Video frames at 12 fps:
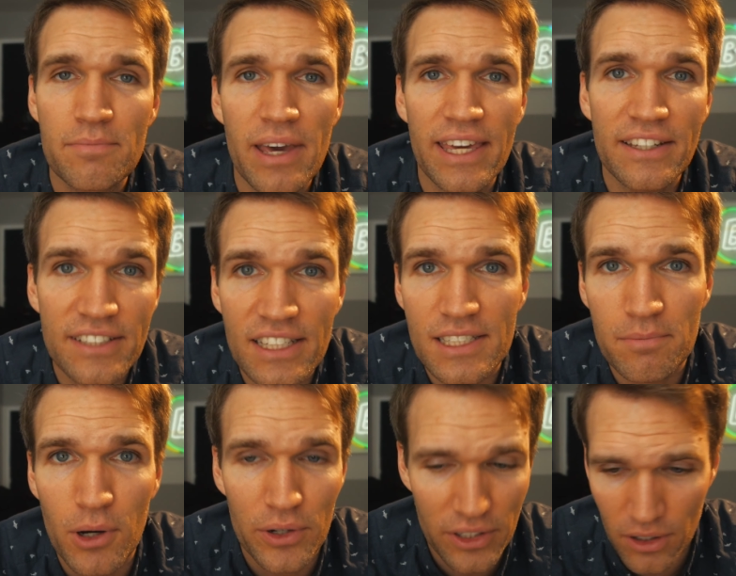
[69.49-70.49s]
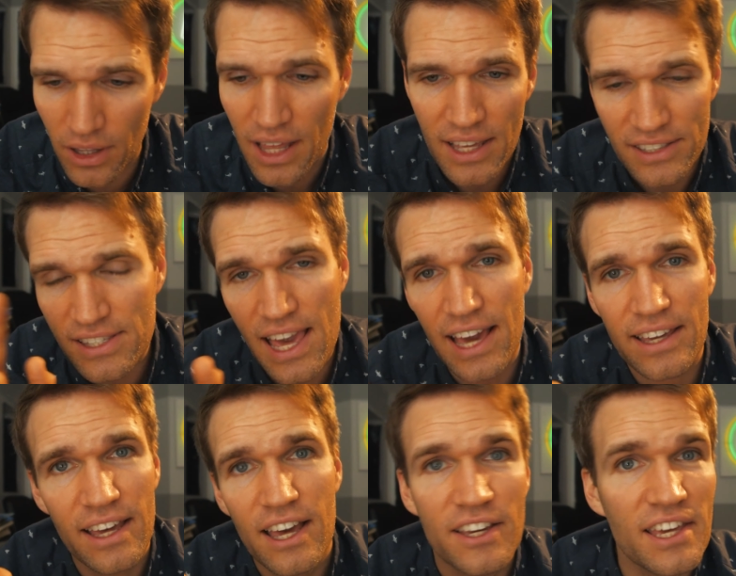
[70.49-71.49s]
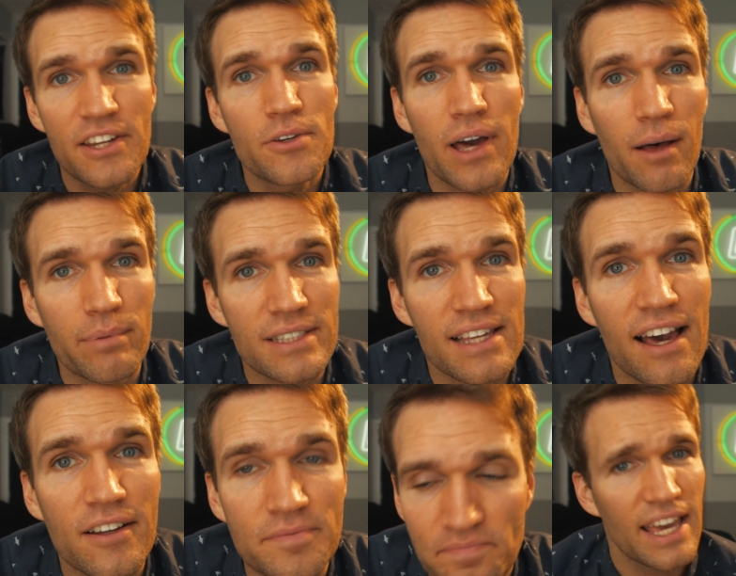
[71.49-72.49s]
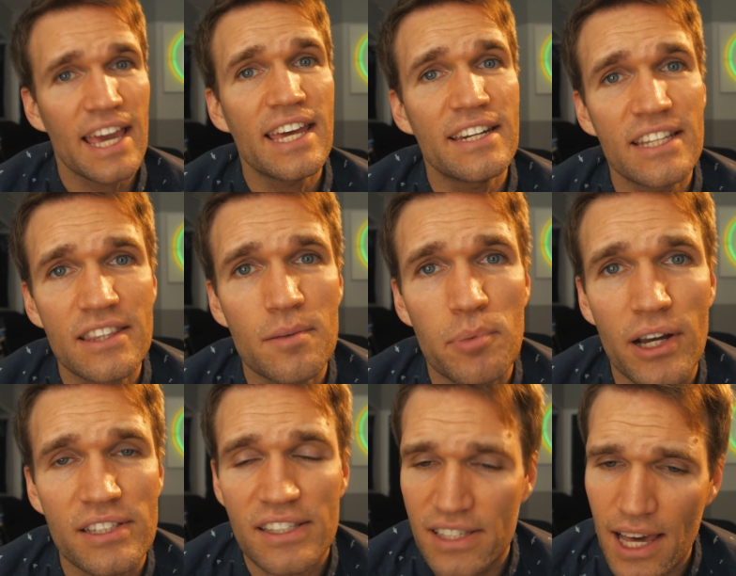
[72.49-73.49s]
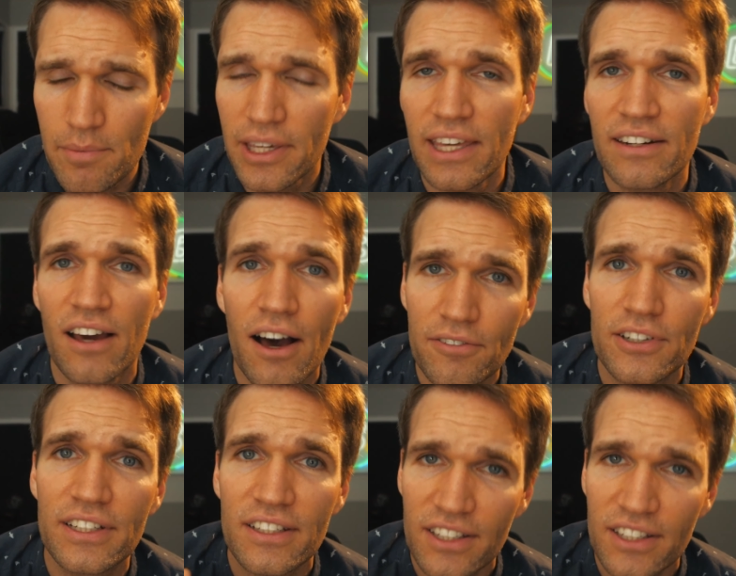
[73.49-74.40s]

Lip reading: make a testimonial. Zach, can you help us out? And in the process, I began offering